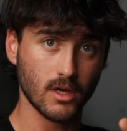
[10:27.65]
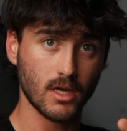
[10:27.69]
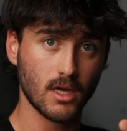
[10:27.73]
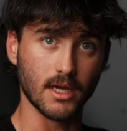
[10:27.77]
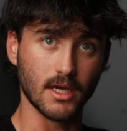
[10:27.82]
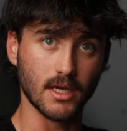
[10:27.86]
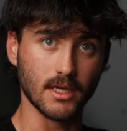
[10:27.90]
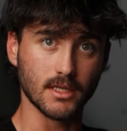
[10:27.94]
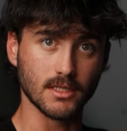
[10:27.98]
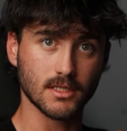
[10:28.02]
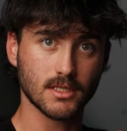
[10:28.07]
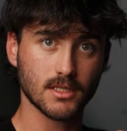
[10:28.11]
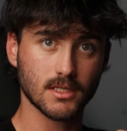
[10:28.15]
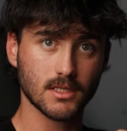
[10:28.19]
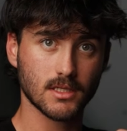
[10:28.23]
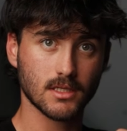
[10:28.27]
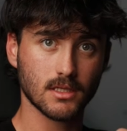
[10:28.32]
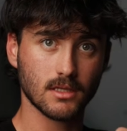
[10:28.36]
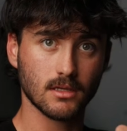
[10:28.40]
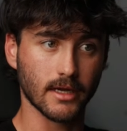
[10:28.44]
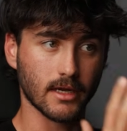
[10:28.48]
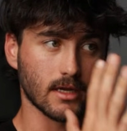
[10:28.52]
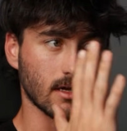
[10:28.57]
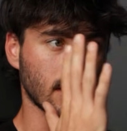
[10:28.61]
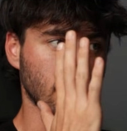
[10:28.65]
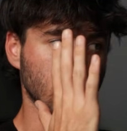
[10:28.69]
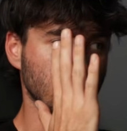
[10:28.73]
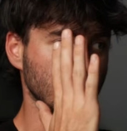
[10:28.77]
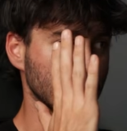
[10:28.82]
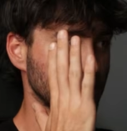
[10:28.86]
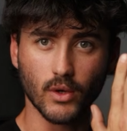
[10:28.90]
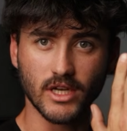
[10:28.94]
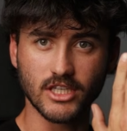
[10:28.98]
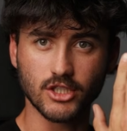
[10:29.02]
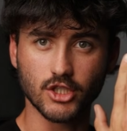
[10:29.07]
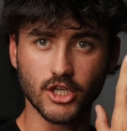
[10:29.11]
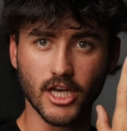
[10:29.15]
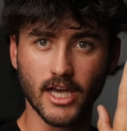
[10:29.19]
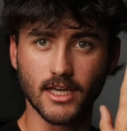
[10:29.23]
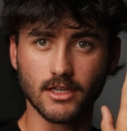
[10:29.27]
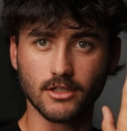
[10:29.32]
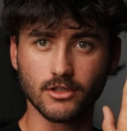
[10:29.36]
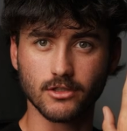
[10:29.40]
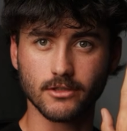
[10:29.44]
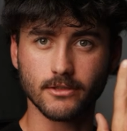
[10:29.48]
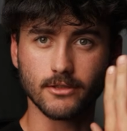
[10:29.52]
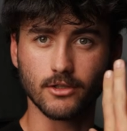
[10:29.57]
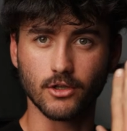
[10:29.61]
it's like a quick
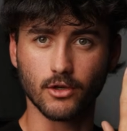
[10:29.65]
change.